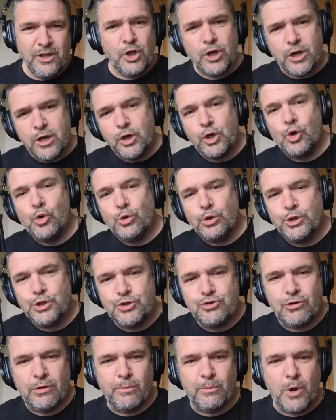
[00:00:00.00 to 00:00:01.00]
You can go to
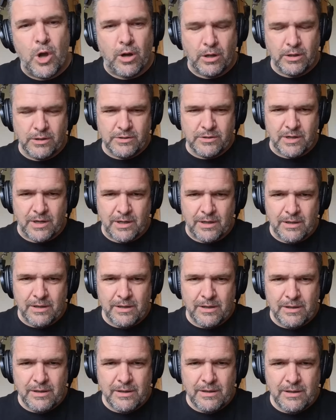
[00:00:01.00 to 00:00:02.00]
Drumcondra
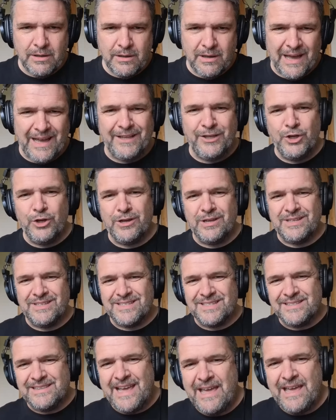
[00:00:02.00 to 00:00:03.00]
and you can
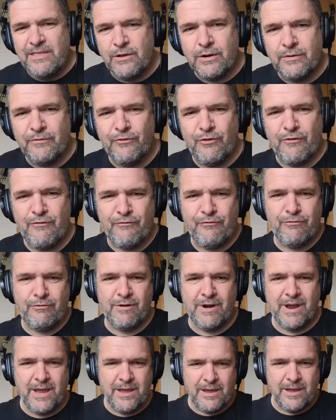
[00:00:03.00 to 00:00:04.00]
stay there for
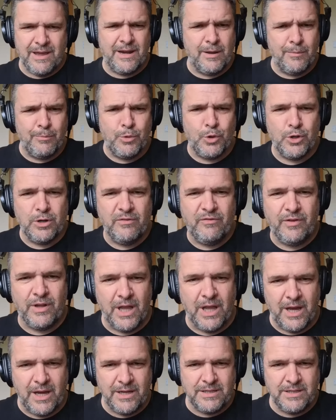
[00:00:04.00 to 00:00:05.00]
free in a beautiful
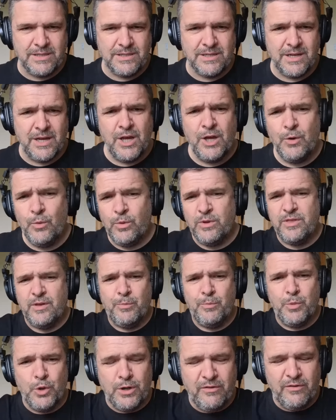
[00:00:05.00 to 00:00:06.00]
house with a
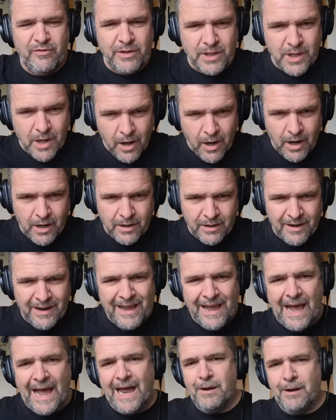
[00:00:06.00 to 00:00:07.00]
beautiful garden
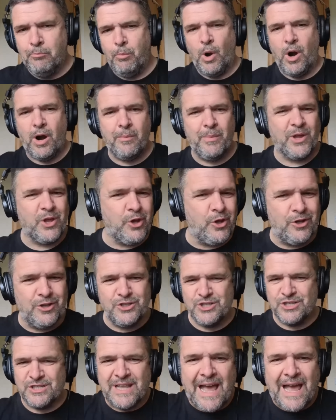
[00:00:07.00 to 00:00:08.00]
and barbecue and
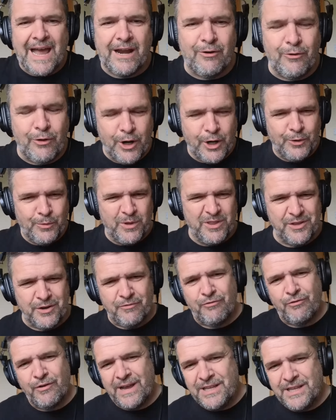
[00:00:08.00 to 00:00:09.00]
just hang around with your
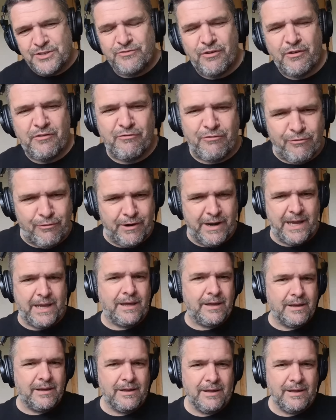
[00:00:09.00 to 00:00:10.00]
friends for
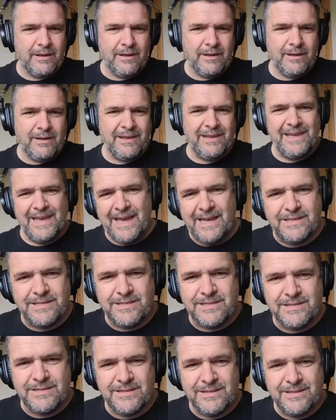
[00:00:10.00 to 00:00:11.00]
free.
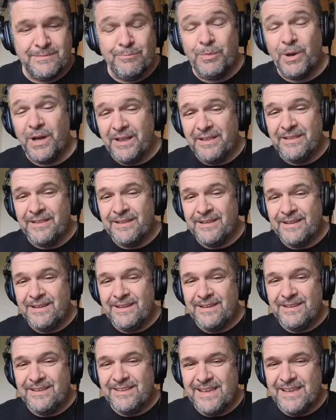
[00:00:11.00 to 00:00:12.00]
Yes, but
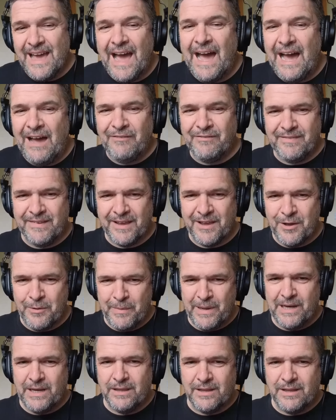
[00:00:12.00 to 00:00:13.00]
you have to
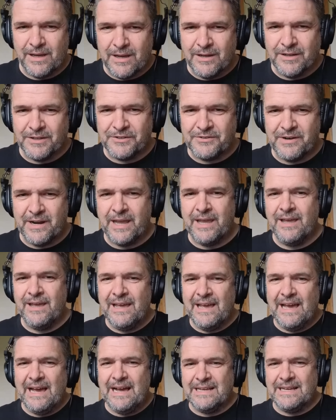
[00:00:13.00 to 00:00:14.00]
come into the country
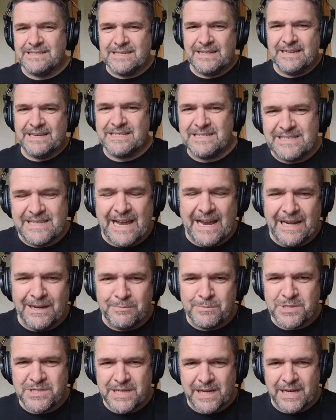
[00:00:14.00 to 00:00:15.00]
as an
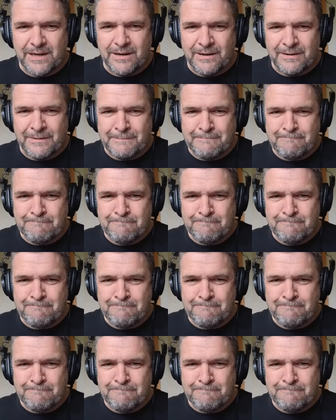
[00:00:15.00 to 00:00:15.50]
asylum seeker.